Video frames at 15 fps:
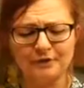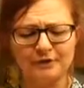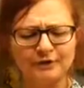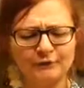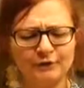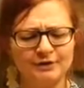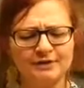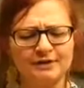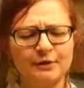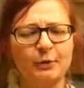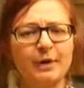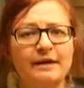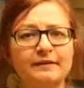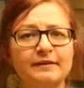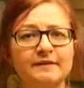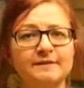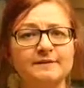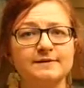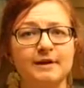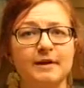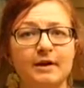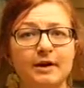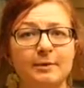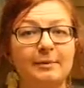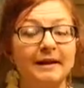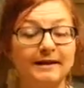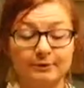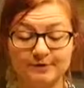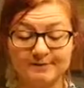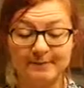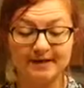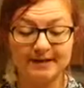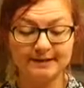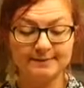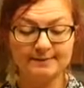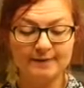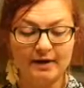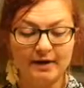they've looked at the way that this blade was made,